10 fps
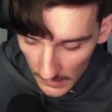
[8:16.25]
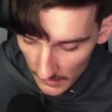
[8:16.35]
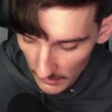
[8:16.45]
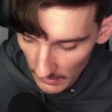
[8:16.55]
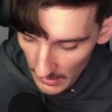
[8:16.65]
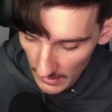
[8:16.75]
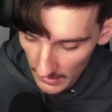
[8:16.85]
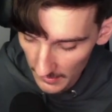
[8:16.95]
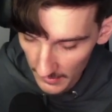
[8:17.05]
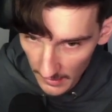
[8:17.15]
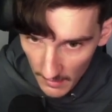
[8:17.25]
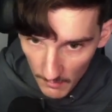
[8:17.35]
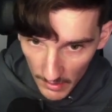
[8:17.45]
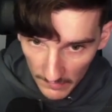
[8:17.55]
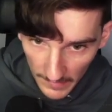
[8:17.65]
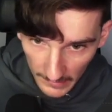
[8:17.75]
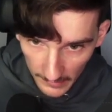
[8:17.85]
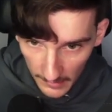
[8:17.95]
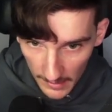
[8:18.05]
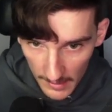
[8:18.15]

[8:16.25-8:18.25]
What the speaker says: So array is perfect,